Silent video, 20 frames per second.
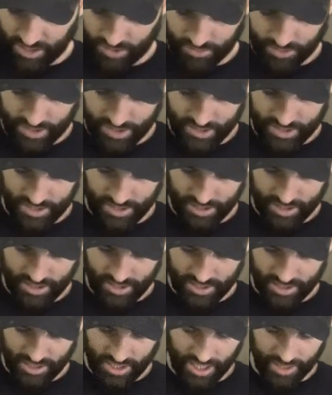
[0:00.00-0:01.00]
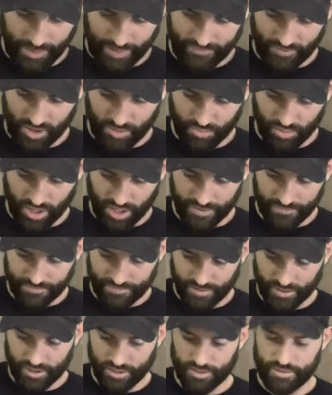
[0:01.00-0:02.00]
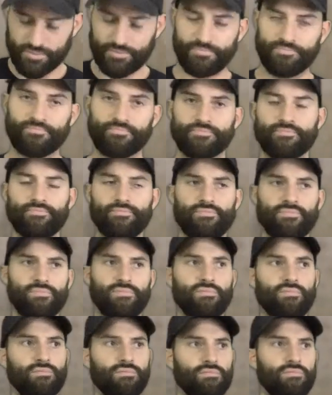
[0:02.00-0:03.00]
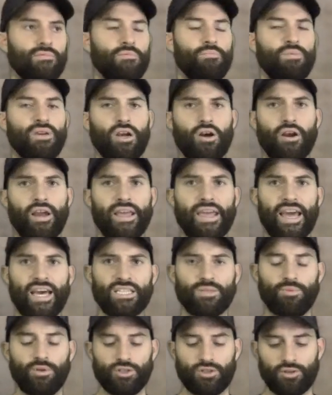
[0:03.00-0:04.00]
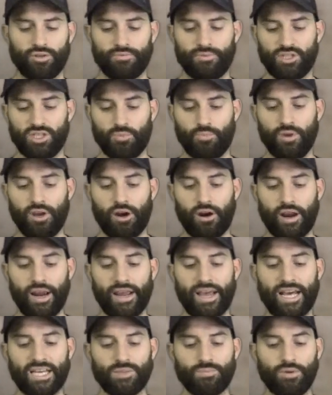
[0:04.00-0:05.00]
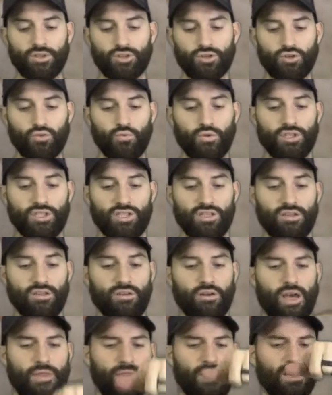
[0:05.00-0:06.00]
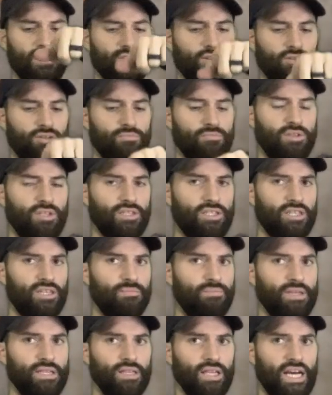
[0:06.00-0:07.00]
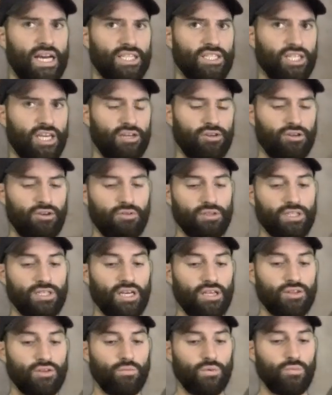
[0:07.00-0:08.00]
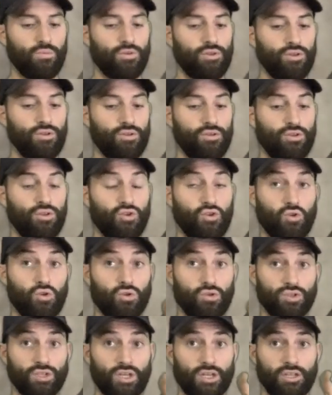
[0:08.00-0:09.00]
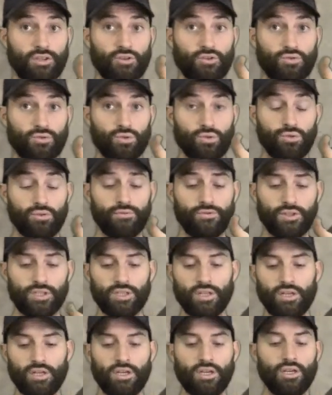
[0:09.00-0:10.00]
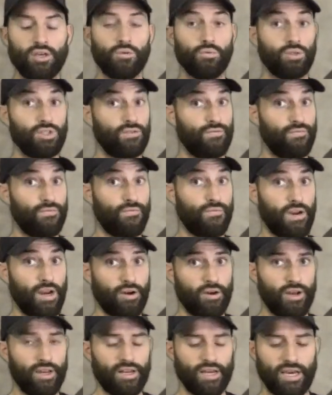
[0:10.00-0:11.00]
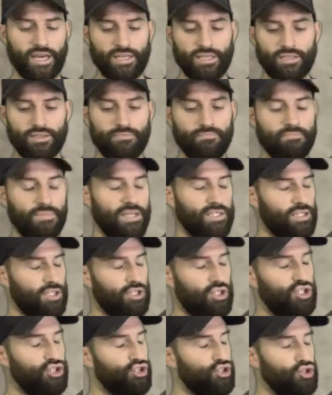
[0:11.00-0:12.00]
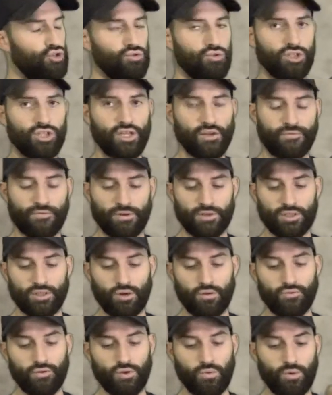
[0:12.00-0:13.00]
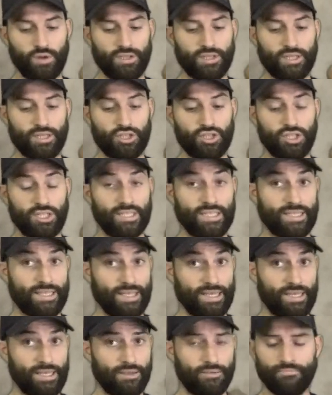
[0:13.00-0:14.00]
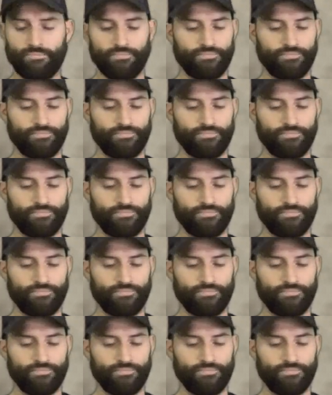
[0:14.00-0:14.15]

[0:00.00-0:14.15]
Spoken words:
know what this is, and I'm having a brain fart. PRI Gas Buster. This is the PRI Gas Buster, which the I think it's called the Military Big Latch. I don't know. It's got the one with the knurls on it, the grooves, which is very nice. It makes a huge difference over the ones that's just slick.